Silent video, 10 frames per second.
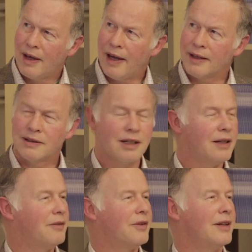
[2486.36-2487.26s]
X
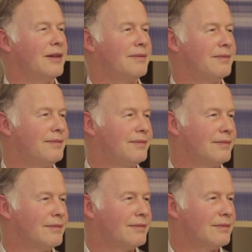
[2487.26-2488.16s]
kind of thing.
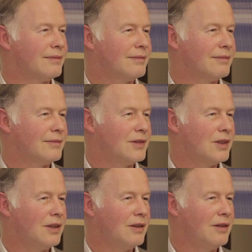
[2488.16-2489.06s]

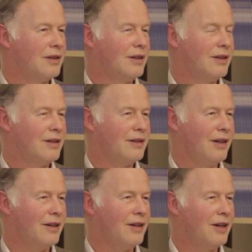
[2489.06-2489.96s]
So you
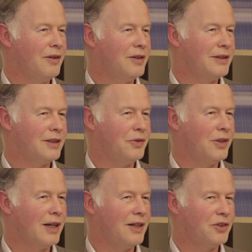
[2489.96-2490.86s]
go into these
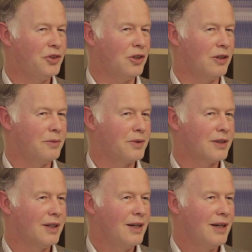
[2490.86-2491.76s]
different kinds of shops,
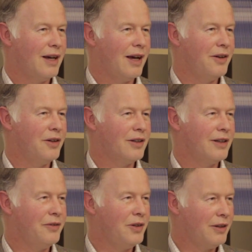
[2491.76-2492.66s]
and
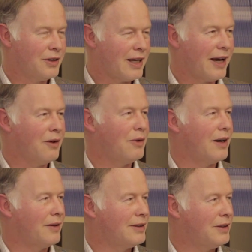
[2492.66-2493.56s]
if you just hang
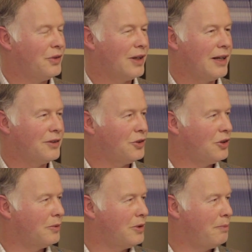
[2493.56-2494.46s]
around these different kinds of
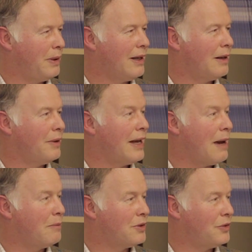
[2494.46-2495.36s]
shops, you pick up the
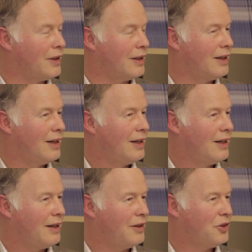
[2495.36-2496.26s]
atmosphere
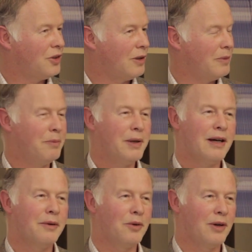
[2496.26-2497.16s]
in the shop, you pick
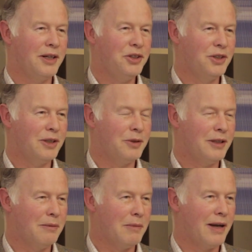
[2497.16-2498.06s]
up the relationship
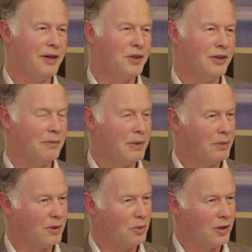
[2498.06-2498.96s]
between the manager and the
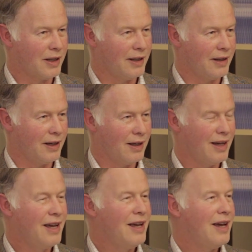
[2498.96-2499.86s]
people who are working there,
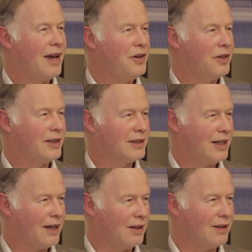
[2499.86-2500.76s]
and you can
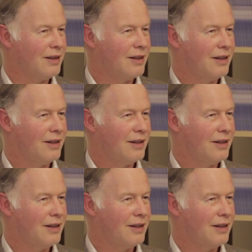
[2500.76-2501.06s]
tell,